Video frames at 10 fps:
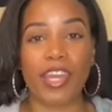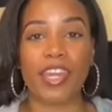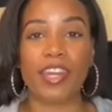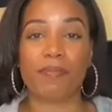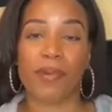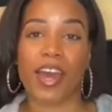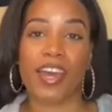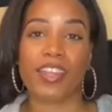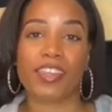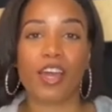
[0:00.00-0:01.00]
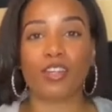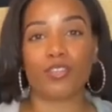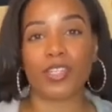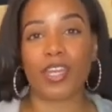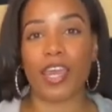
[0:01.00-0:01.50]
in my
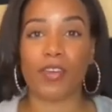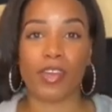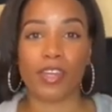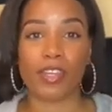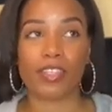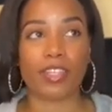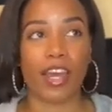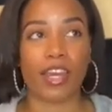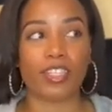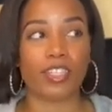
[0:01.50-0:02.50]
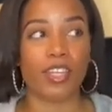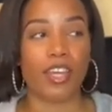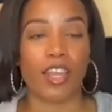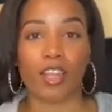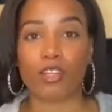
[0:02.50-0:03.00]
laundry area slash
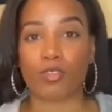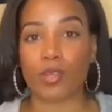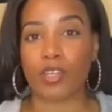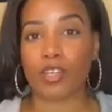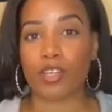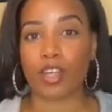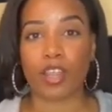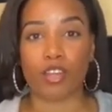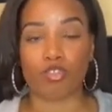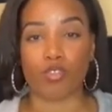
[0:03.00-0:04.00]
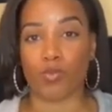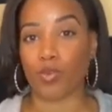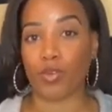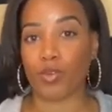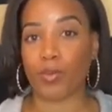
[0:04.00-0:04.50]
laundry nook, laundry
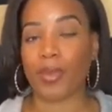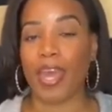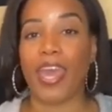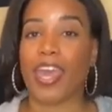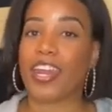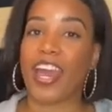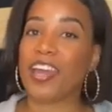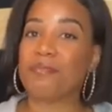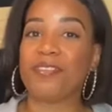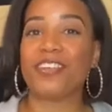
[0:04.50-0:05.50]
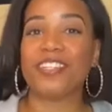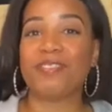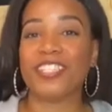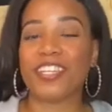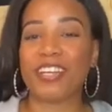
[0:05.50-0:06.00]
room, and I'm going to
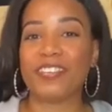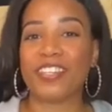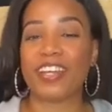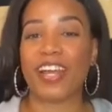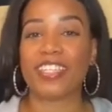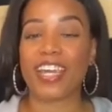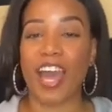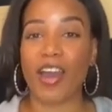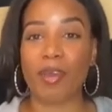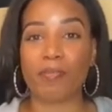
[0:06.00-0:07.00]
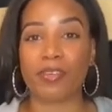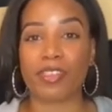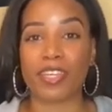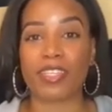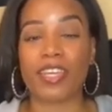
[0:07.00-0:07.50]
be sharing with you guys how I built
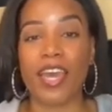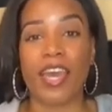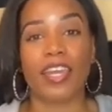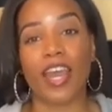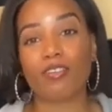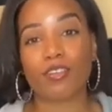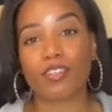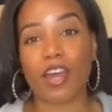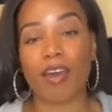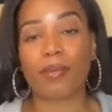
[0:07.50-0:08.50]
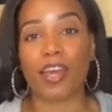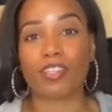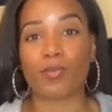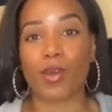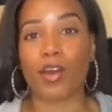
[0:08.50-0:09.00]
this countertop
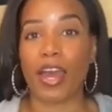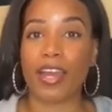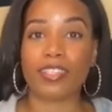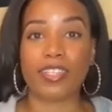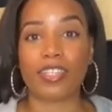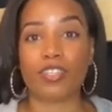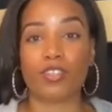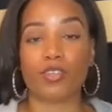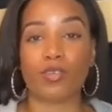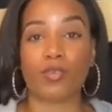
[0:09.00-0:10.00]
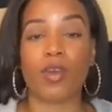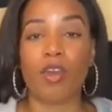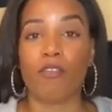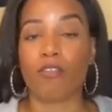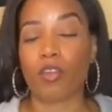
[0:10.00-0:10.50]
as well as these two
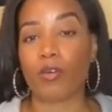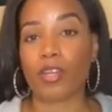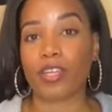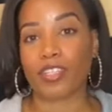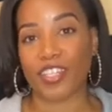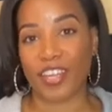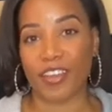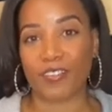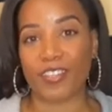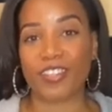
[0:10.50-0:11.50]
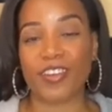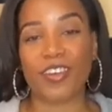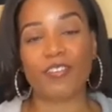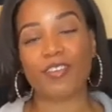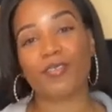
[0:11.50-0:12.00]
floating shelves. So
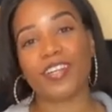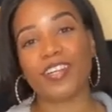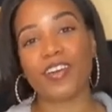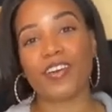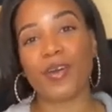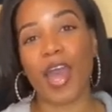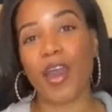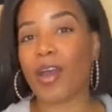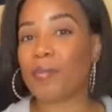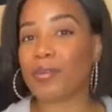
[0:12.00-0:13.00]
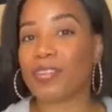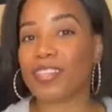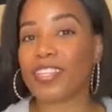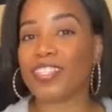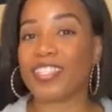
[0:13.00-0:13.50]
if you want to know how I built
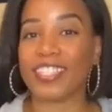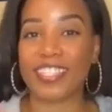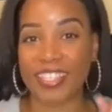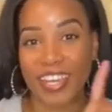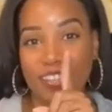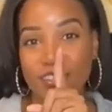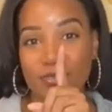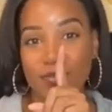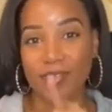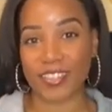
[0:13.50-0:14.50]
this, then stay tuned.